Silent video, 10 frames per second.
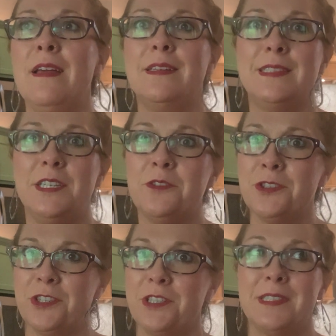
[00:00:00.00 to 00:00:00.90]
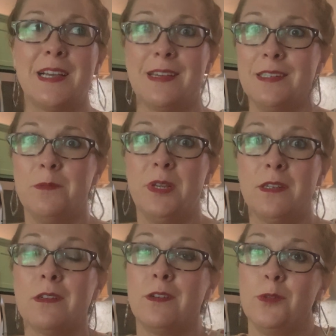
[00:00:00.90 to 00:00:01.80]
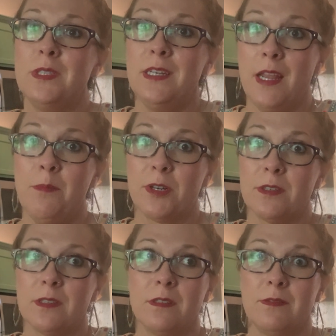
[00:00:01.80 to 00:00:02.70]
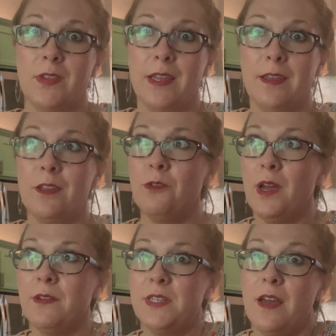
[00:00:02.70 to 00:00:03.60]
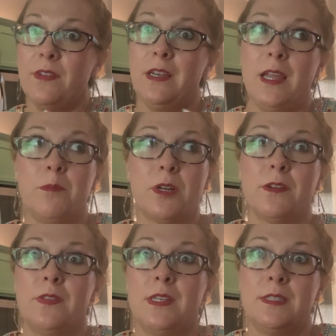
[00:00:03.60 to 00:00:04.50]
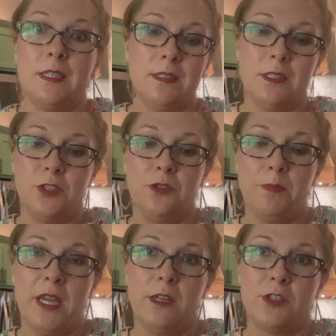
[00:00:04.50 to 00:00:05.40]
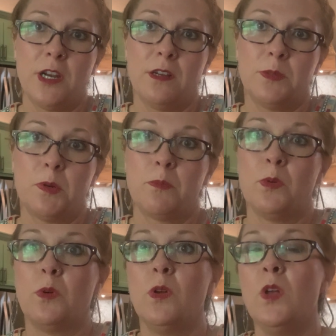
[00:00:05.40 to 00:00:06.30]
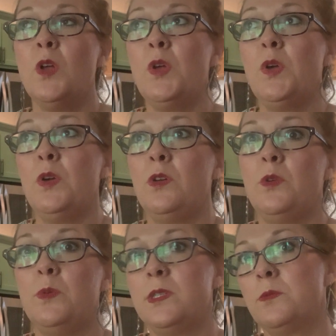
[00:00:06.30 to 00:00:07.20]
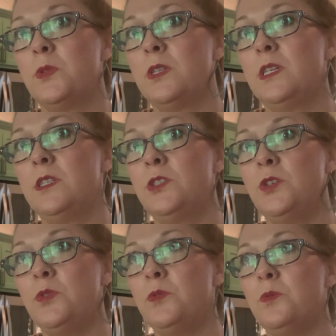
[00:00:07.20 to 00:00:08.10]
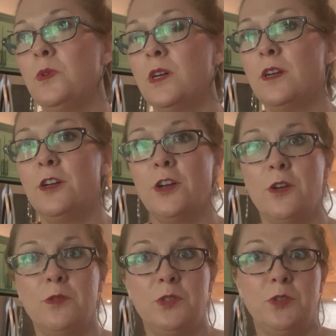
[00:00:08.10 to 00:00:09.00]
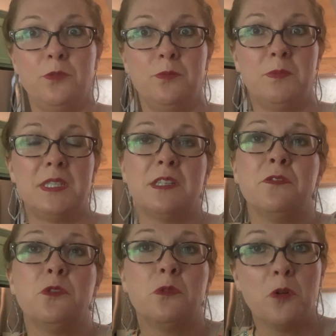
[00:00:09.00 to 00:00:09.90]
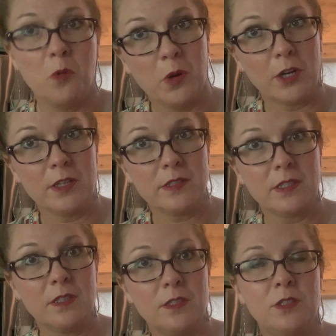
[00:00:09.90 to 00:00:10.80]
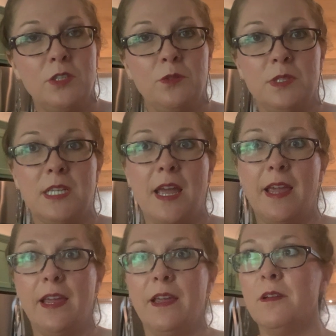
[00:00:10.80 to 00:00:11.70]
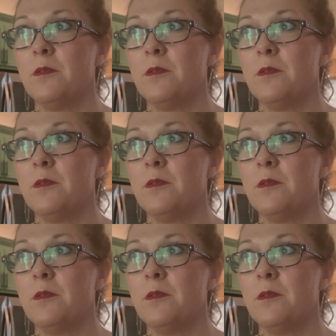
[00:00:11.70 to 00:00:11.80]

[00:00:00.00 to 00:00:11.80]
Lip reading: Deed restrictions kind of depend on nosy neighbors. Like you have to have a neighbor that sees that you painted your house purple who is willing to go to civil court to say